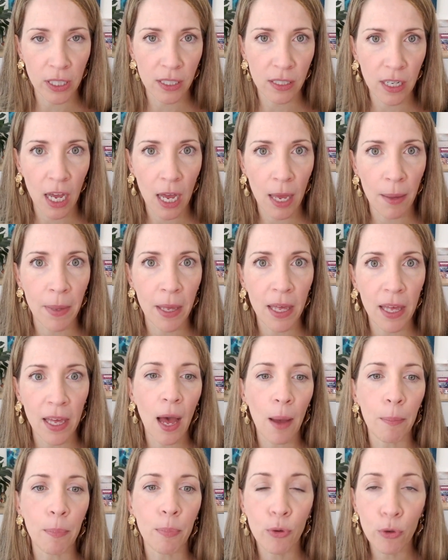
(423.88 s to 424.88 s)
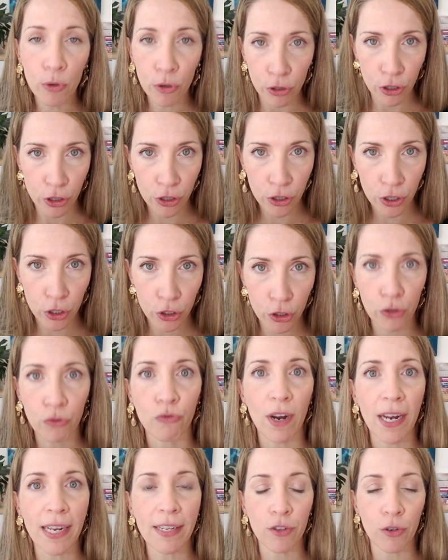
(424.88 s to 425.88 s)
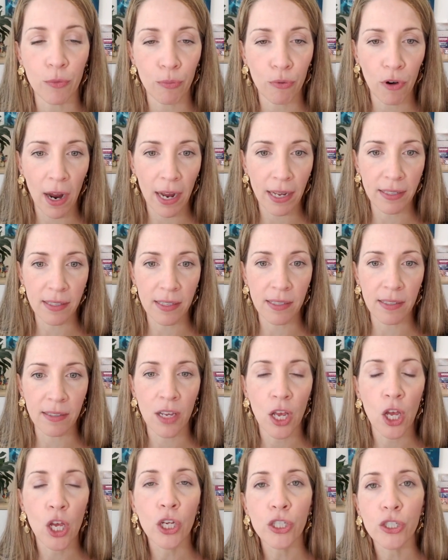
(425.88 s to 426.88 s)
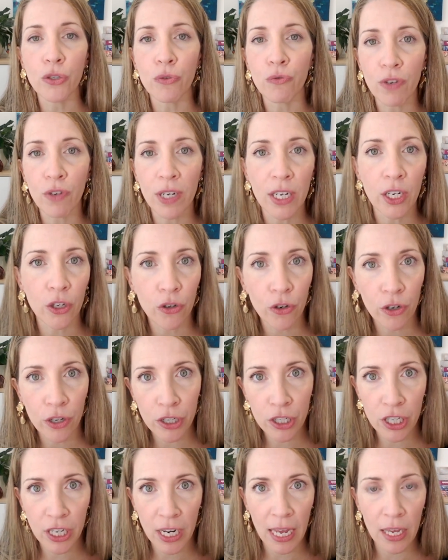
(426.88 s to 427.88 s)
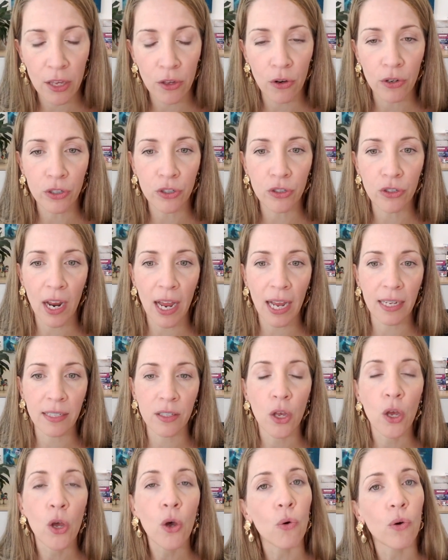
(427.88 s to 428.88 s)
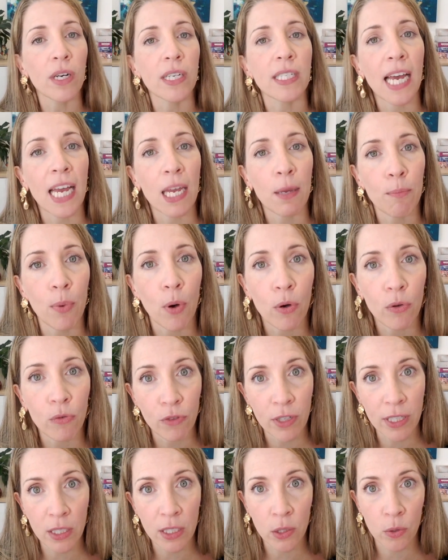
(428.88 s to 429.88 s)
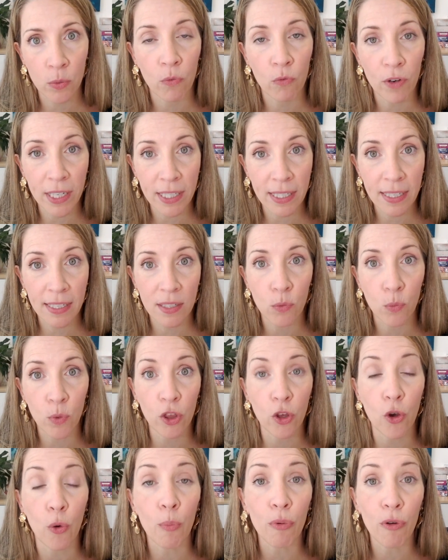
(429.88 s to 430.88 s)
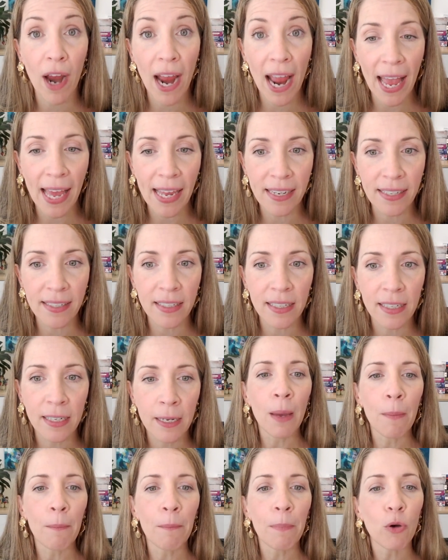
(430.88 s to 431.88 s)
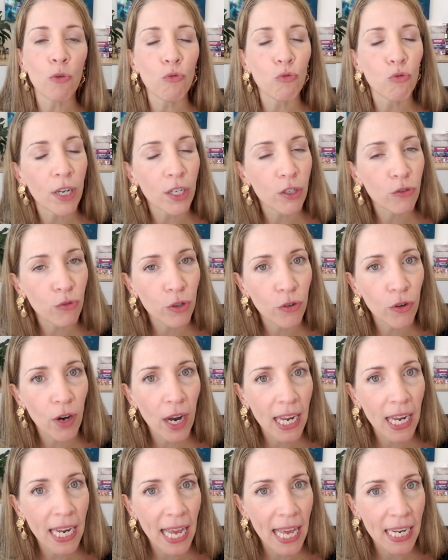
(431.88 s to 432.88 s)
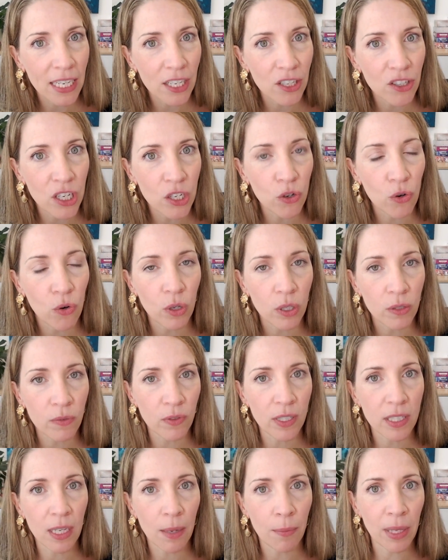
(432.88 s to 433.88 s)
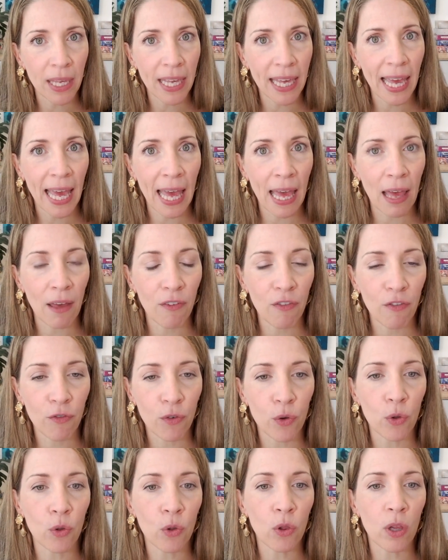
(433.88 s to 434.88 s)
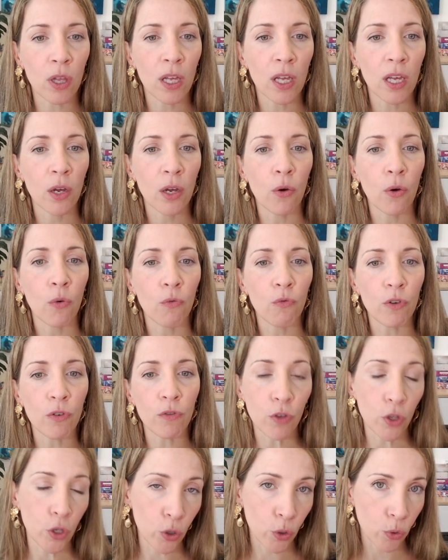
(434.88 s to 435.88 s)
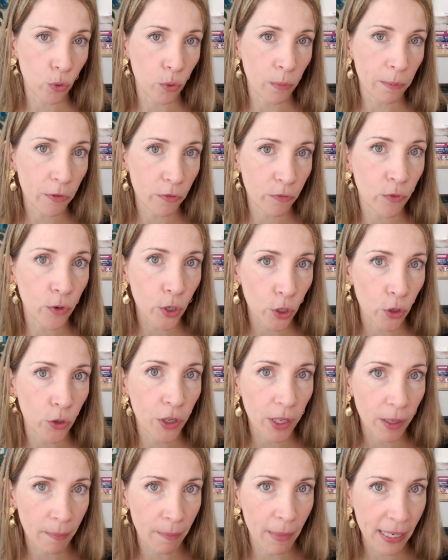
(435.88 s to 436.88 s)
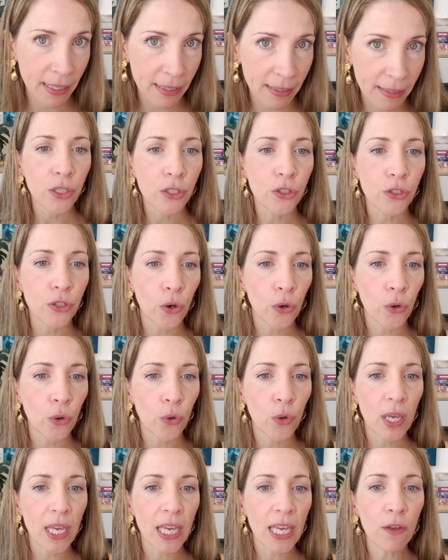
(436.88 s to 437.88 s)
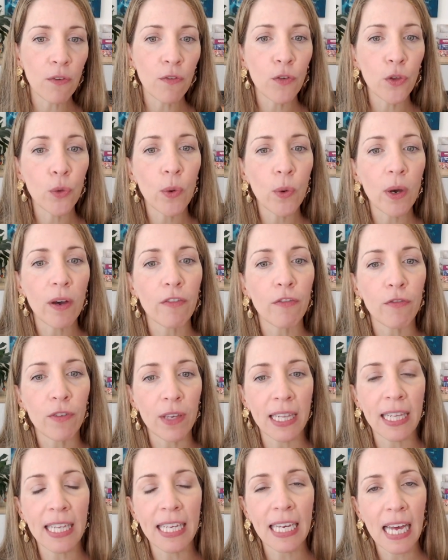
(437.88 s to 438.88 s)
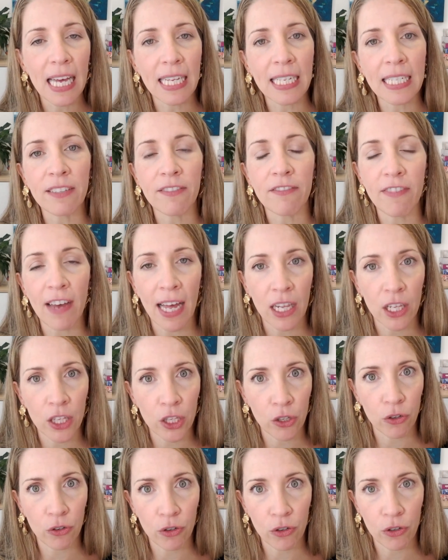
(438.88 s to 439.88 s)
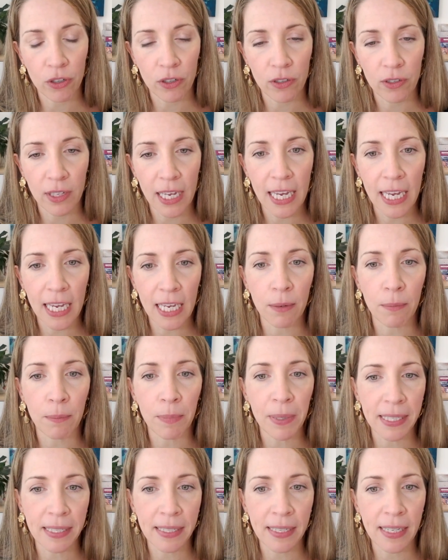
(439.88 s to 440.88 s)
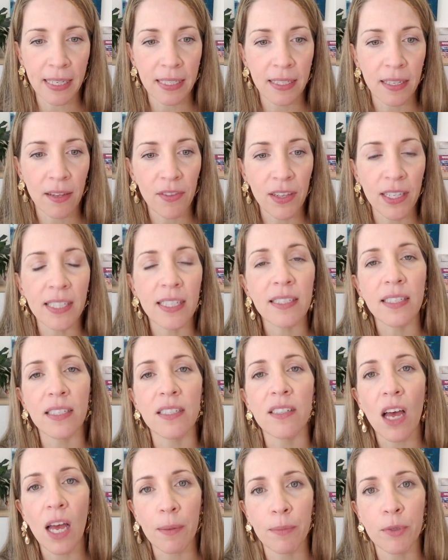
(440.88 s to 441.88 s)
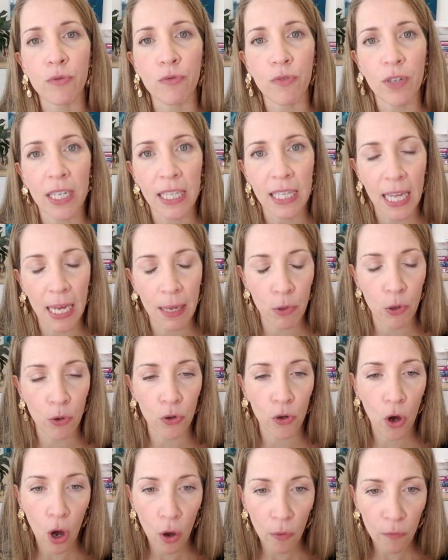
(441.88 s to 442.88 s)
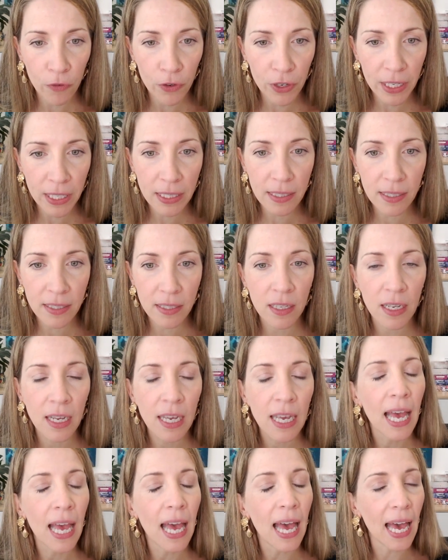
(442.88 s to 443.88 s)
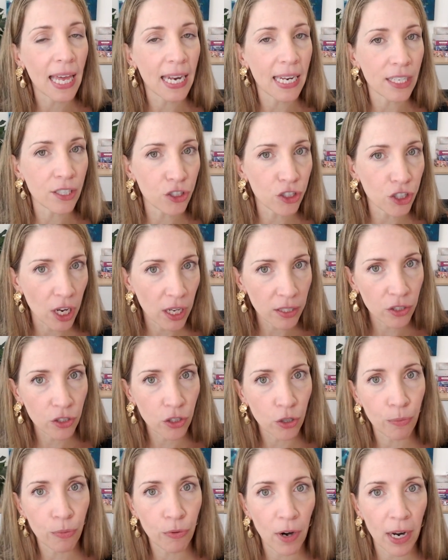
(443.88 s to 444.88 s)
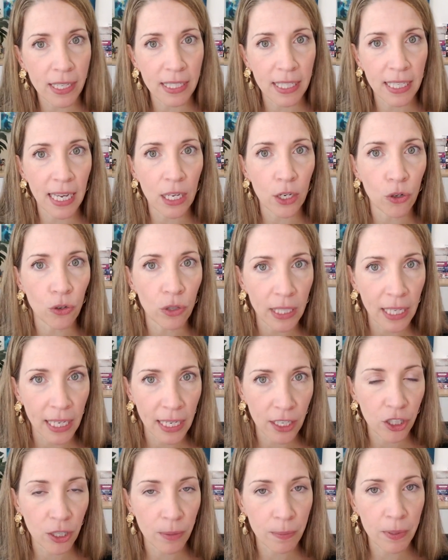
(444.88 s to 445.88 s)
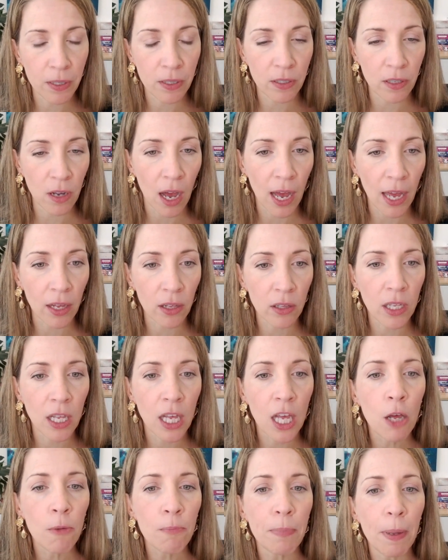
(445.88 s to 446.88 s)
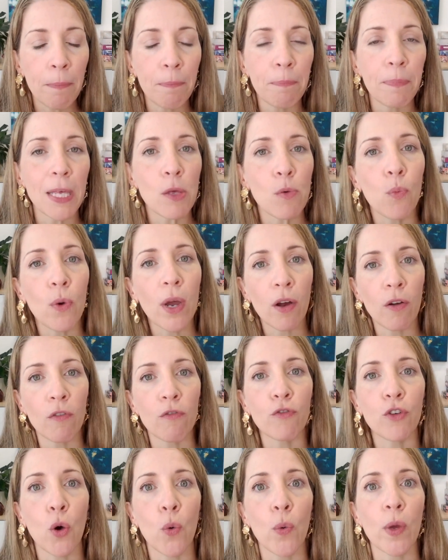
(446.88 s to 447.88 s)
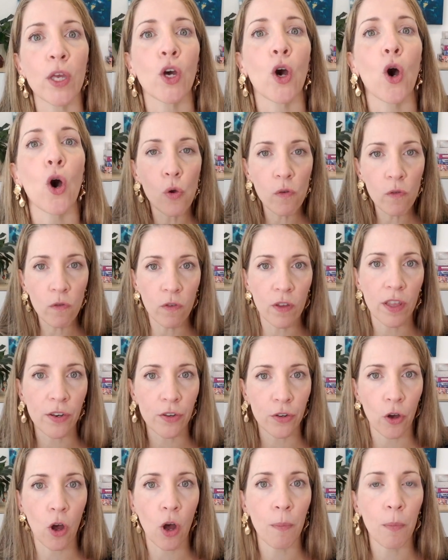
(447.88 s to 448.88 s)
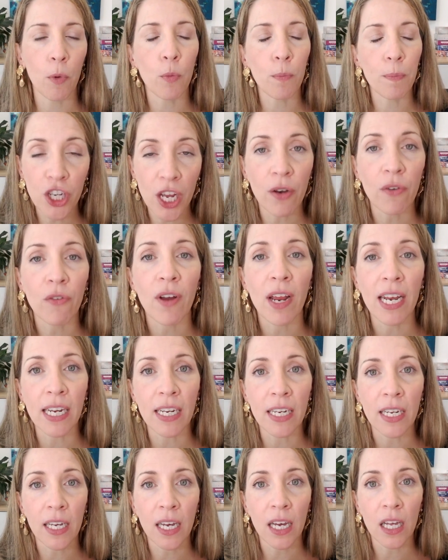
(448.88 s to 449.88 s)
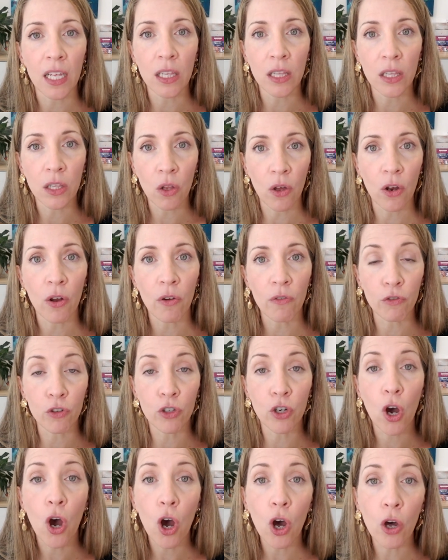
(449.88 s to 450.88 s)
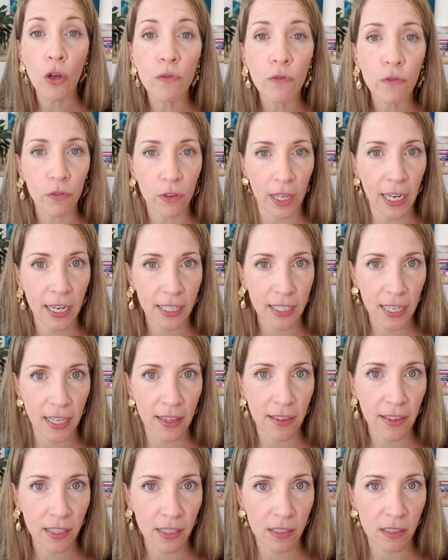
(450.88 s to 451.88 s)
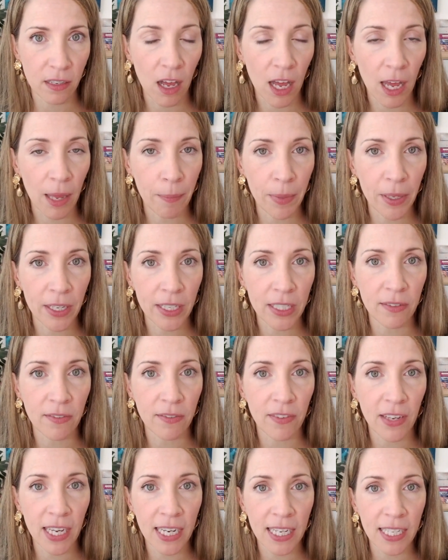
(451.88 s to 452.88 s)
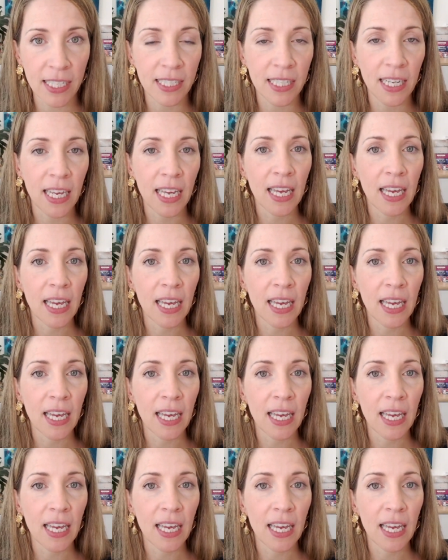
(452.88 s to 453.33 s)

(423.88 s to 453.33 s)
this time a push to raise your prices, to renegotiate contracts, or to take bold risks with your brand. But retrograde energy calls for some careful review before you commit. So if you are feeling undervalued in business, this is a time to reclaim your confidence and adjust your pricing and your leadership style, but beware of going over the top or generating a lot of conflict in this time because Venus